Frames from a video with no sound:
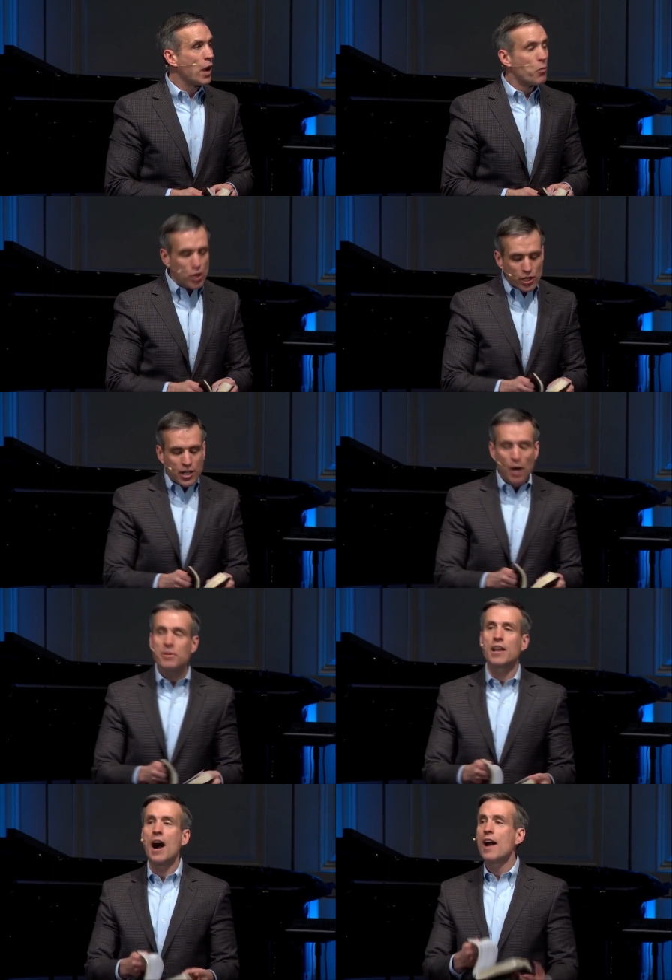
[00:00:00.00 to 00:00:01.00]
And we're going to come
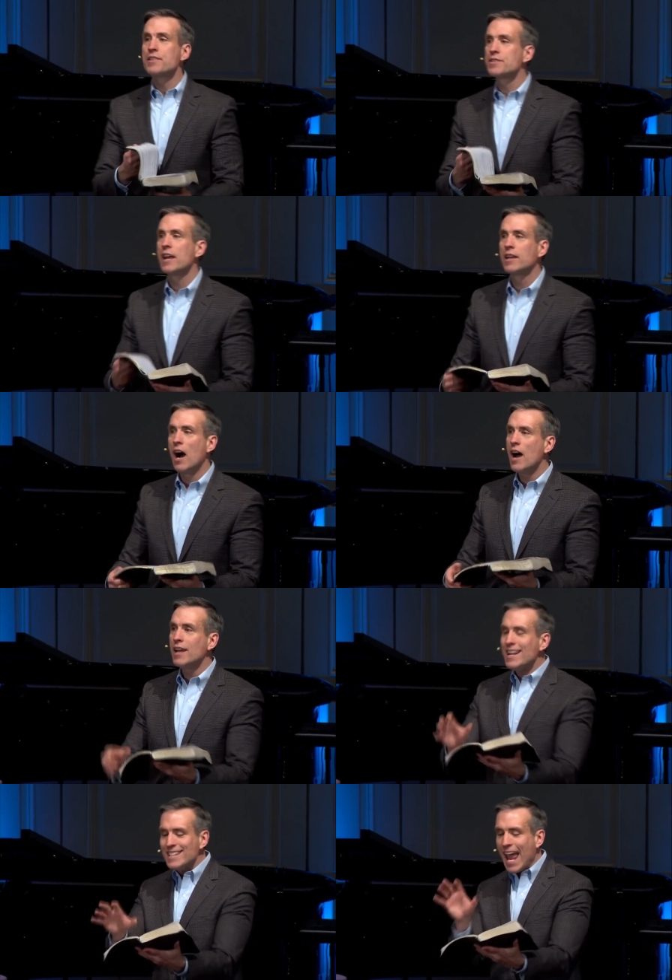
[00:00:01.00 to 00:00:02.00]
to God and say, God,
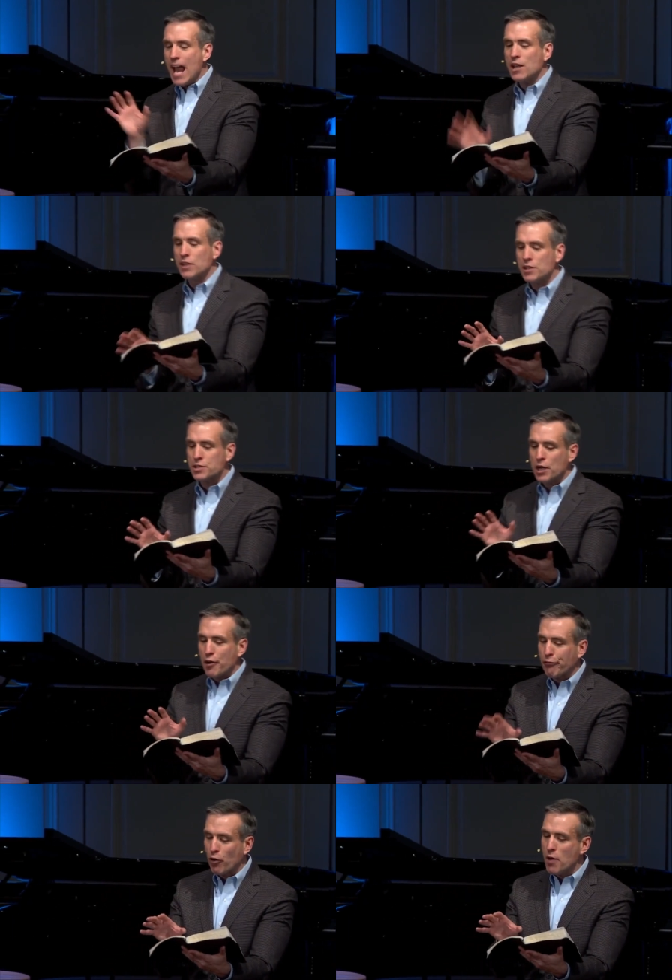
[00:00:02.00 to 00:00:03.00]
take this
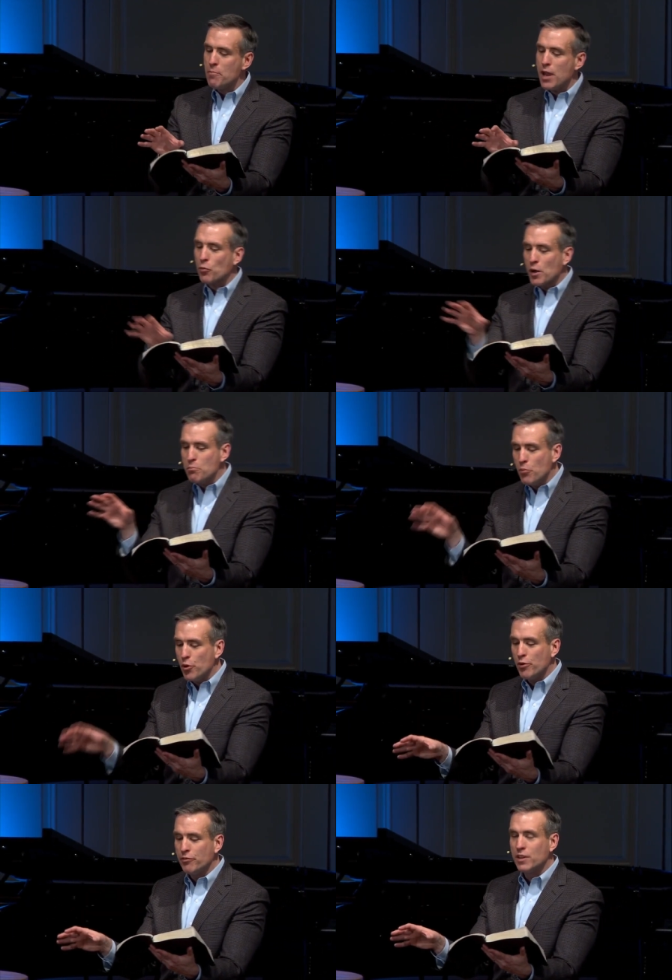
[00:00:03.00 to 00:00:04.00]
from me,
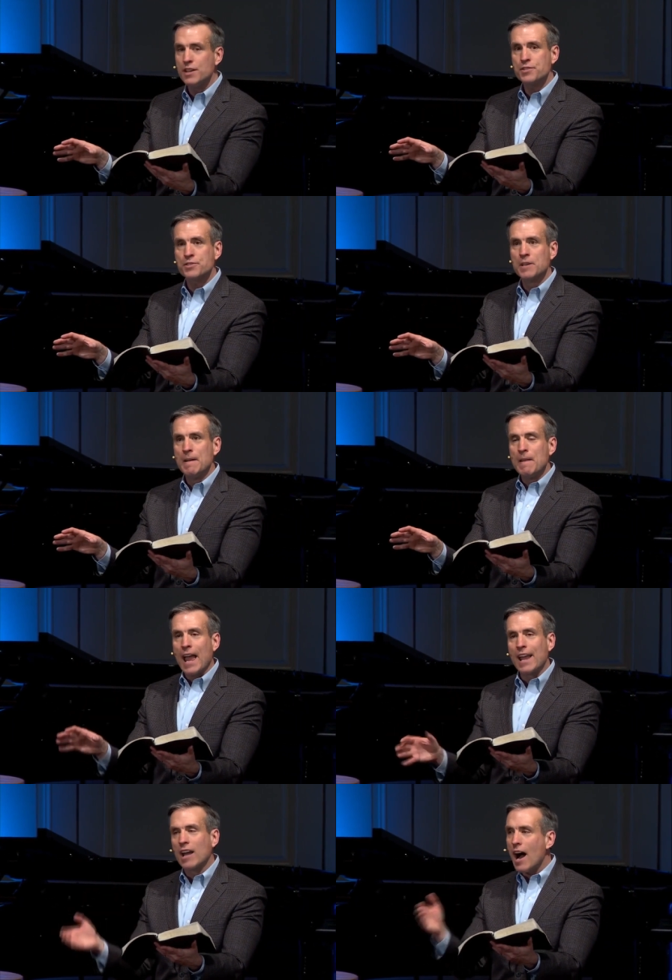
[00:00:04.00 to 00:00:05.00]
remove this.
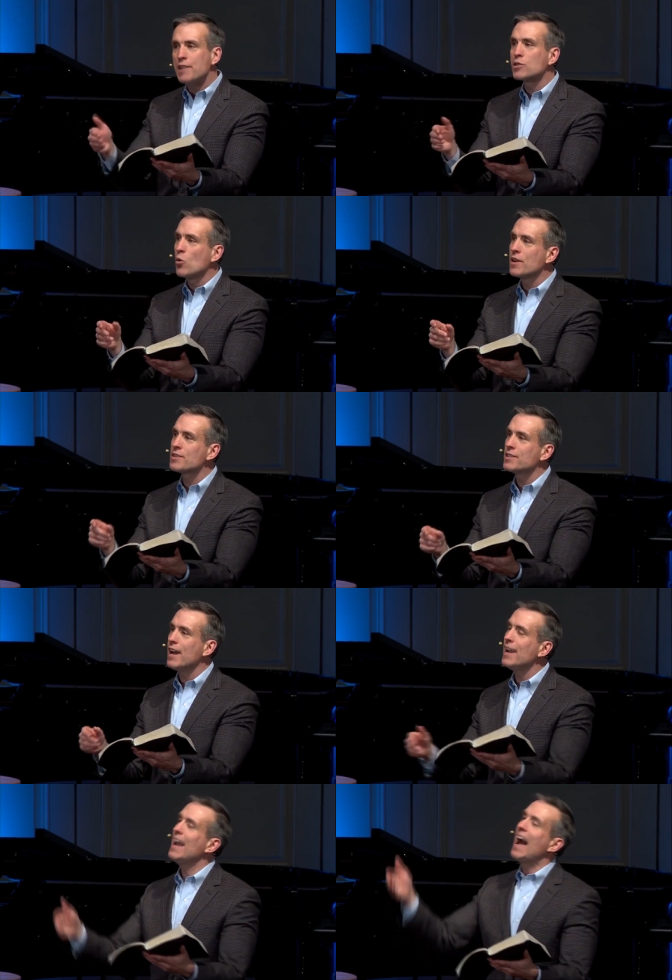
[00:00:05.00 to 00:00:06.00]
And God's going to
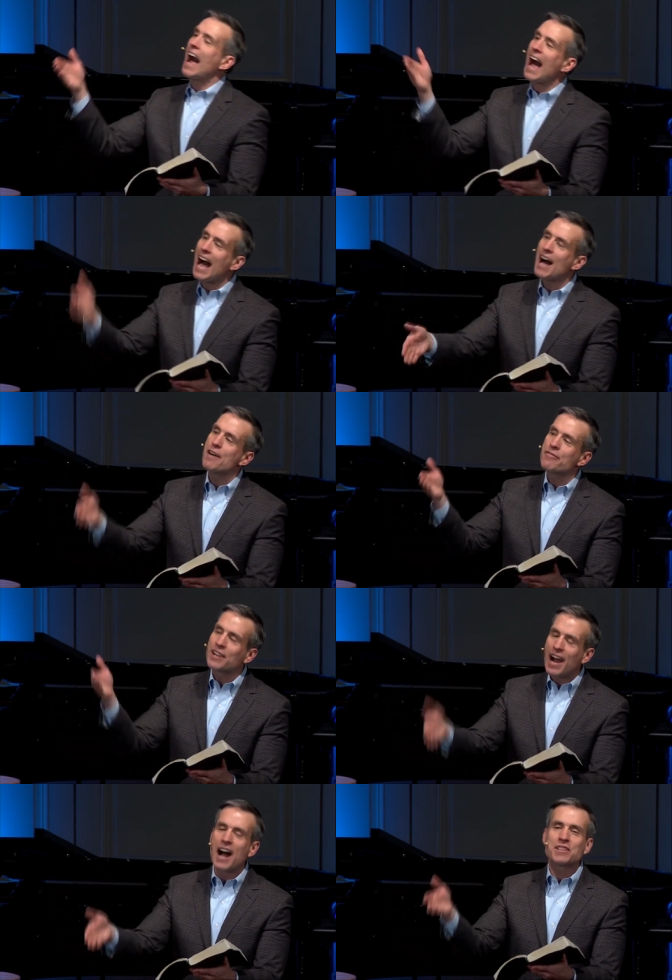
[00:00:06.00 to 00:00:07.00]
say, I've
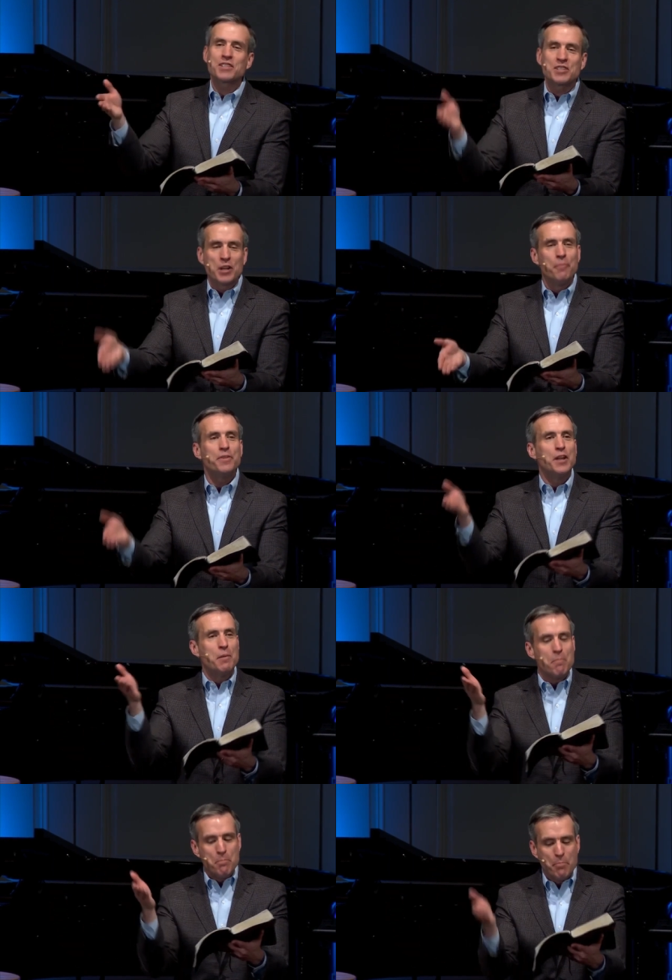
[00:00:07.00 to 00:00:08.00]
got
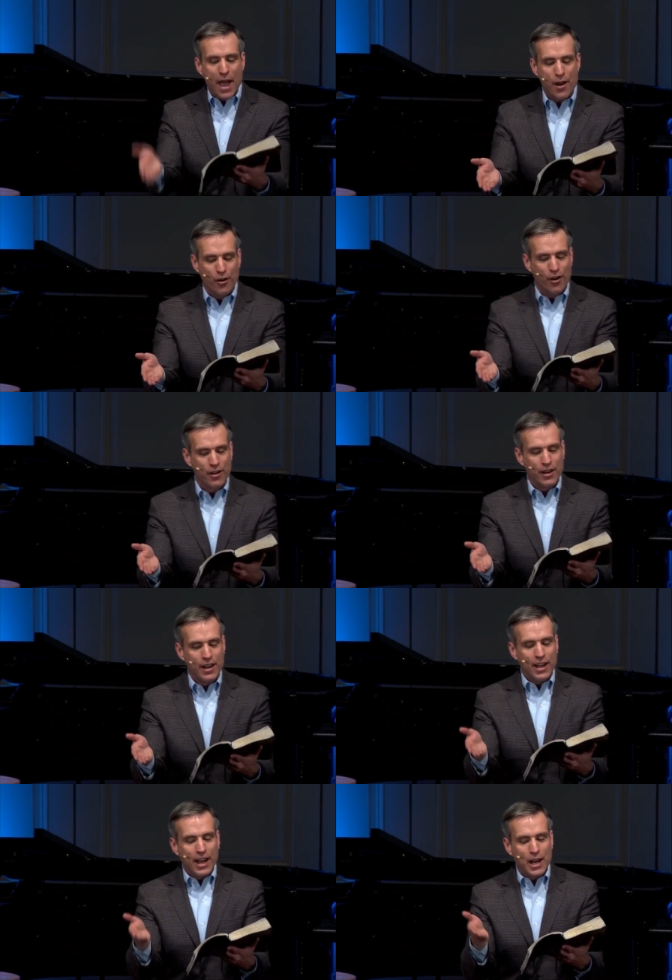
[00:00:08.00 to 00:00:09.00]
something better
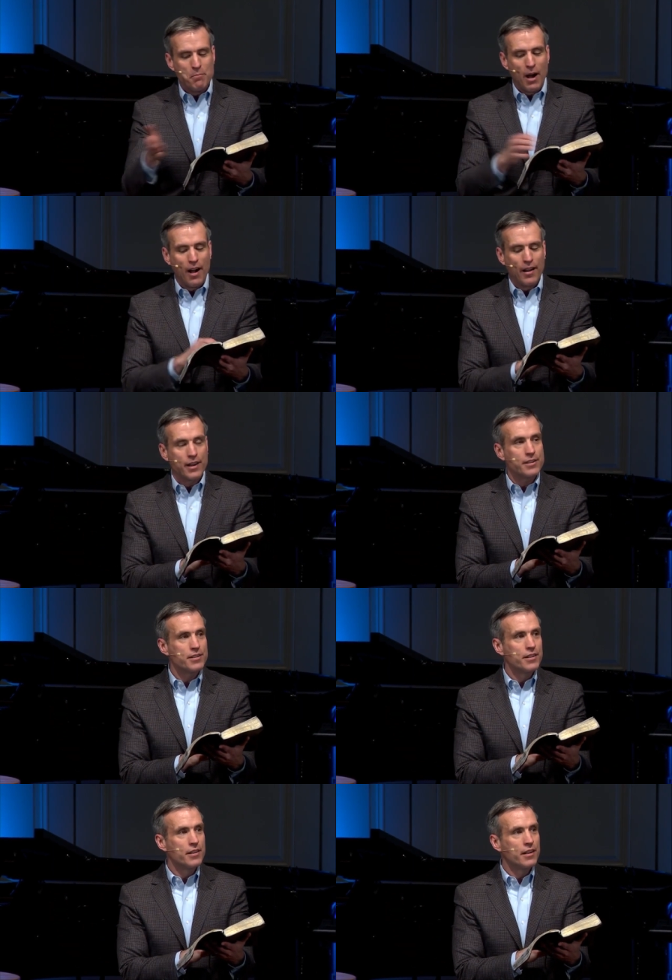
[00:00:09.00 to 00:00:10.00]
in mind.
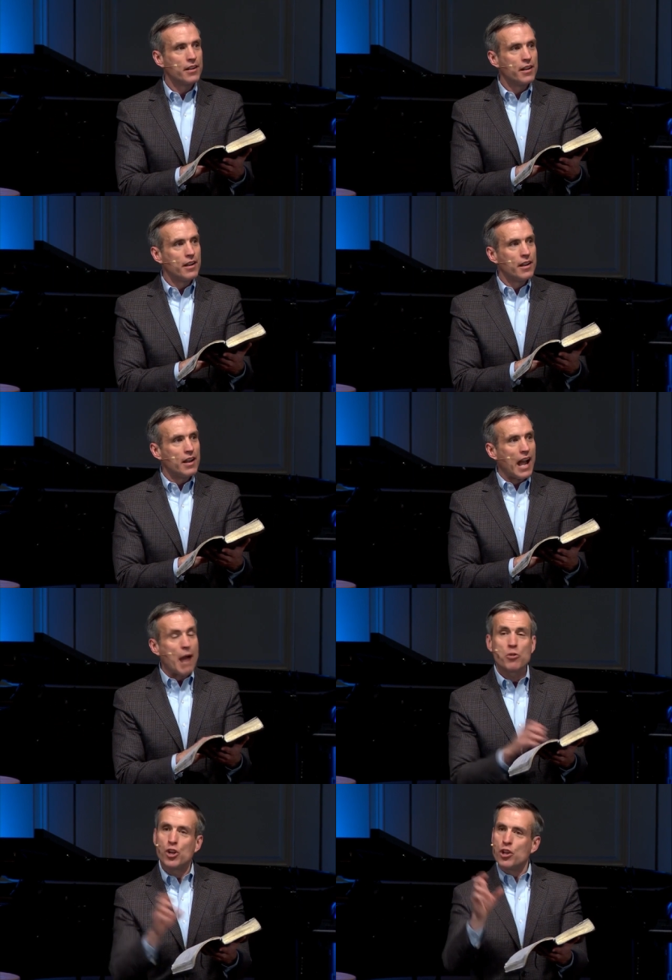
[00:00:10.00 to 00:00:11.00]

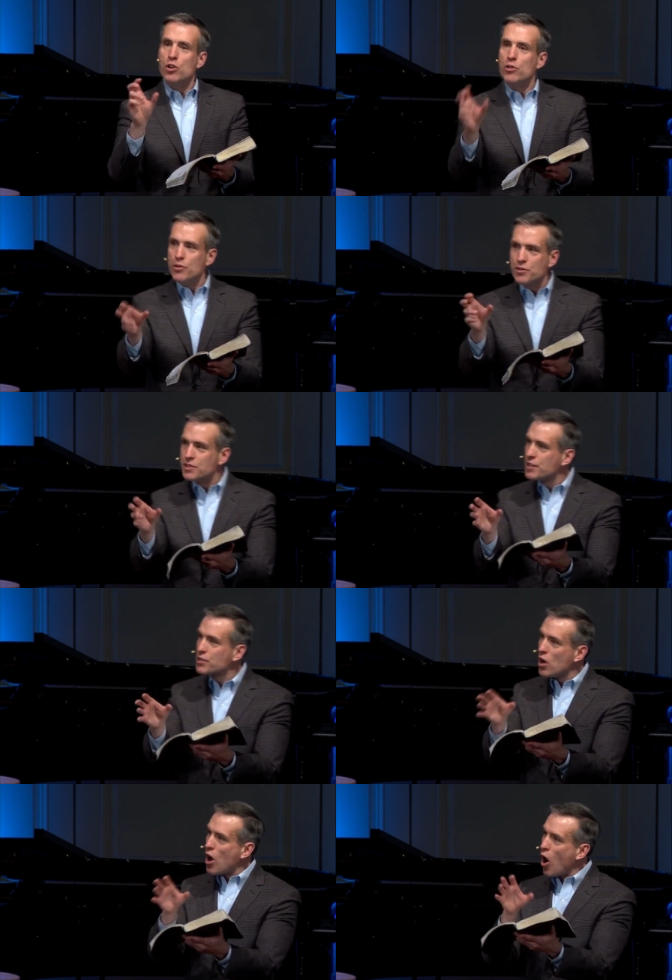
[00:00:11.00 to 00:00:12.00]
I'm going to use
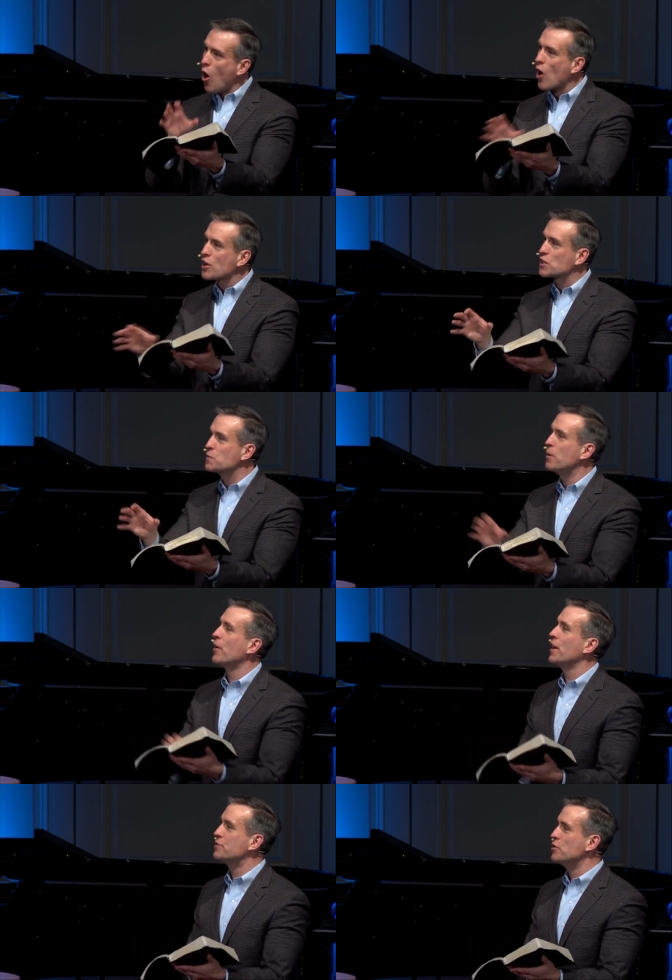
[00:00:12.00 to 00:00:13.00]
this hard
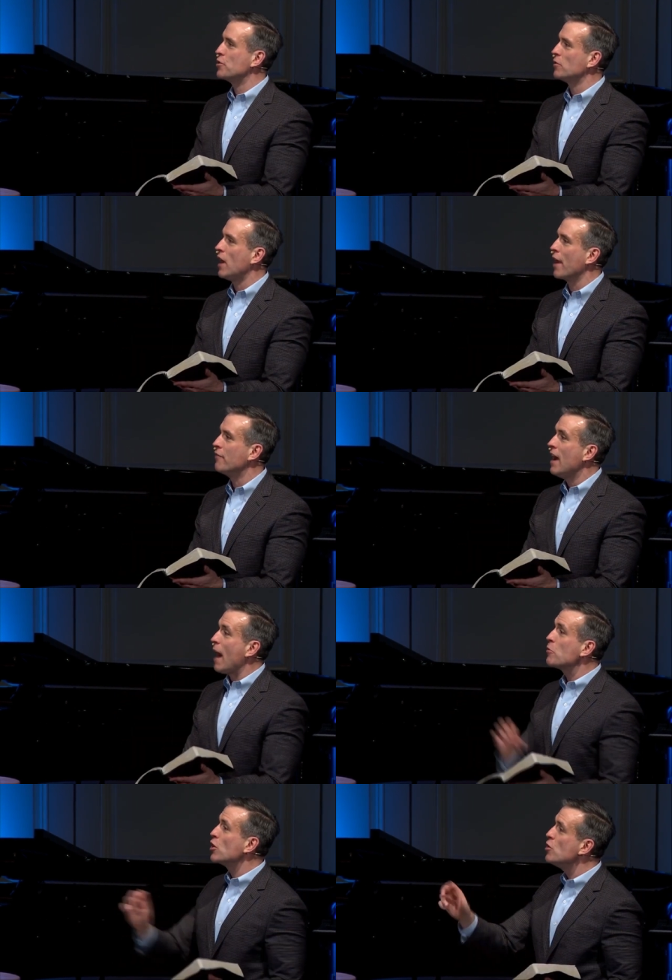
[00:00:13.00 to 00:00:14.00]
experience in your life.
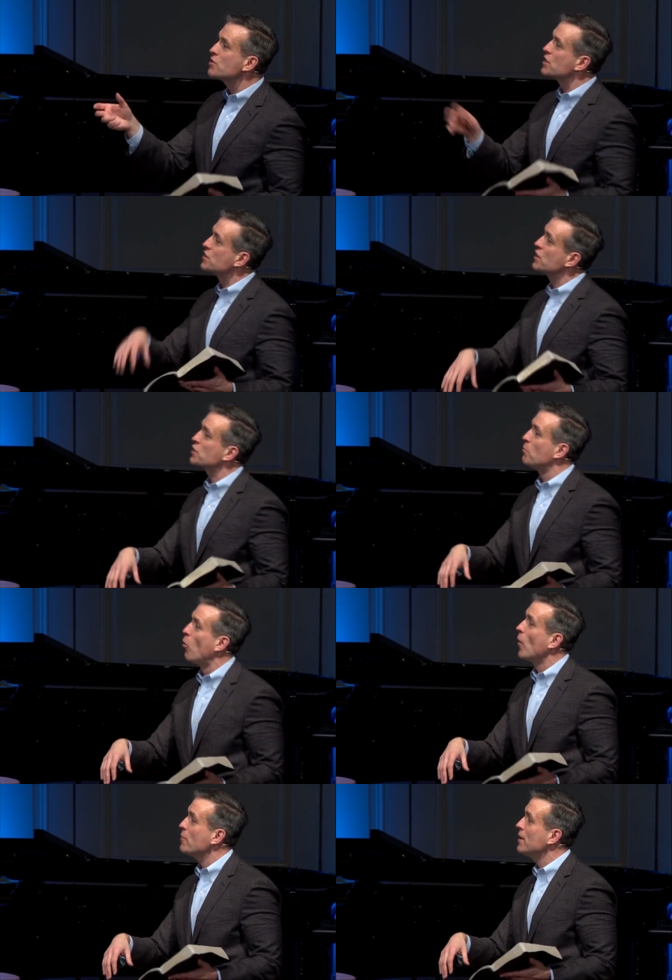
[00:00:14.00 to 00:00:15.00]
I'm going to use this
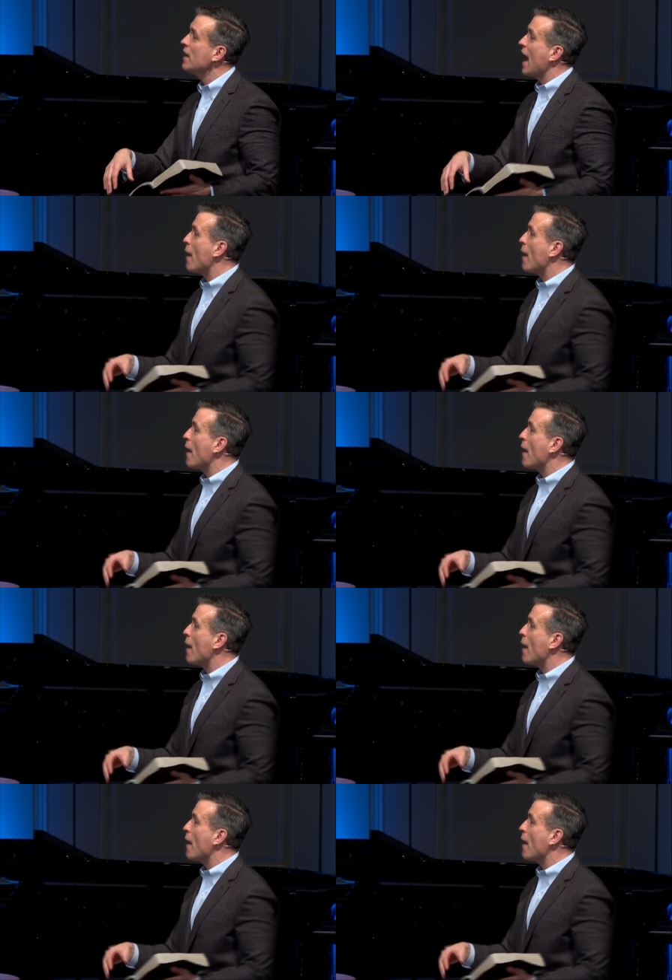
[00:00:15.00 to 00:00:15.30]
disappointment.